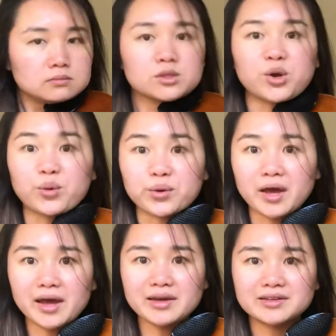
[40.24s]

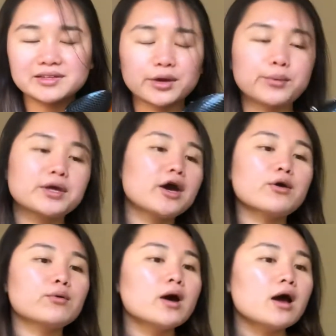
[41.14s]
Okay, there we
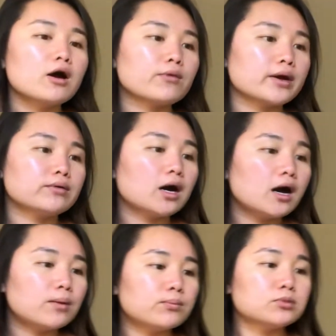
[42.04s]
go. All right,
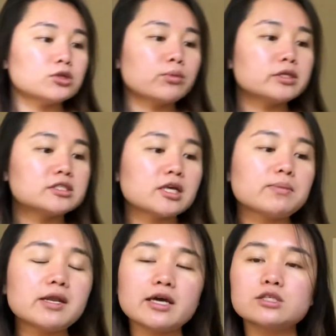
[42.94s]
so I'm gonna skip the
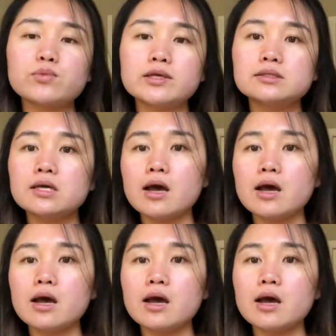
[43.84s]
next ones.